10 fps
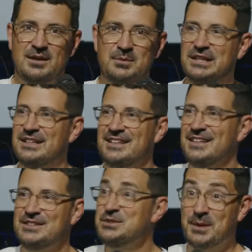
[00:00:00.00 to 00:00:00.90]
I mean,
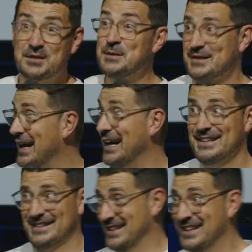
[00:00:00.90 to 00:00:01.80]
you must be tired,